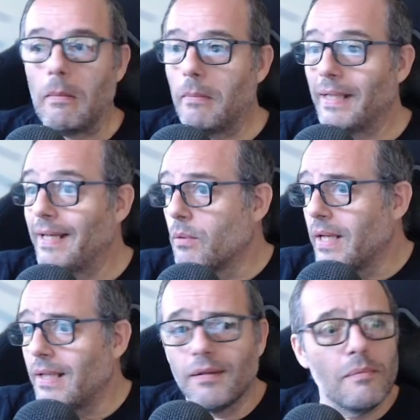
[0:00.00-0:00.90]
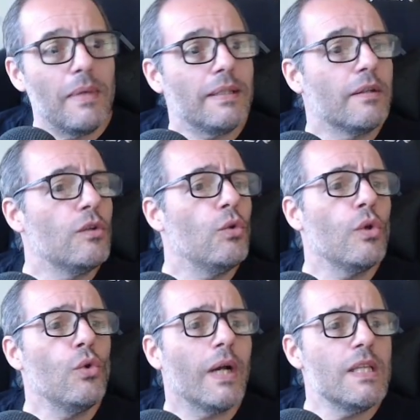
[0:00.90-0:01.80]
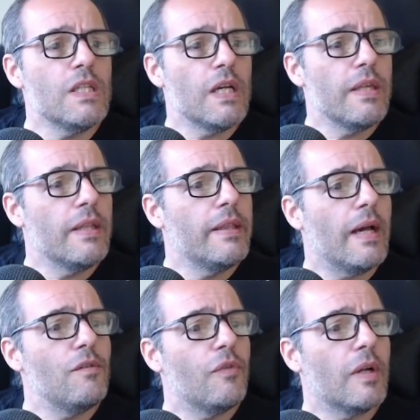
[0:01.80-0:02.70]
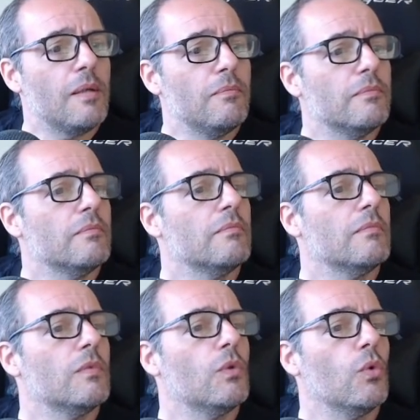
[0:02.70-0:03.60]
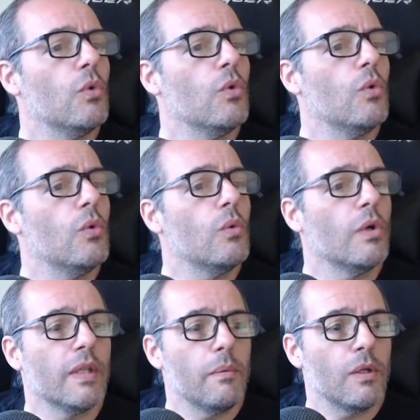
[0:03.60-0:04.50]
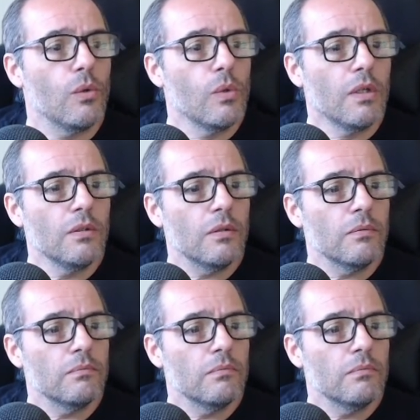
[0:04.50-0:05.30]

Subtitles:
But anyway, it doesn't matter. You can change the time frame to whatever you want.